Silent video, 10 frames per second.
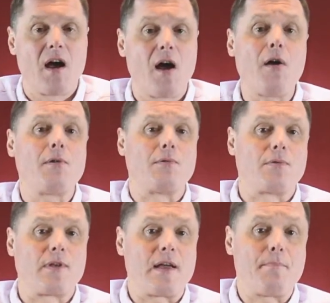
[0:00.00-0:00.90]
Oh,
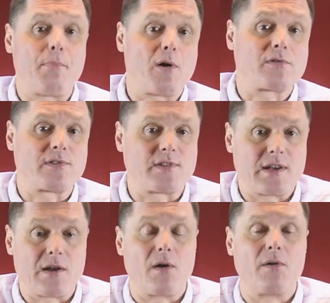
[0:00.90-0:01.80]
the
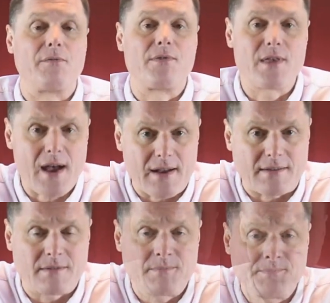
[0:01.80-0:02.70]
hypocrisy of that.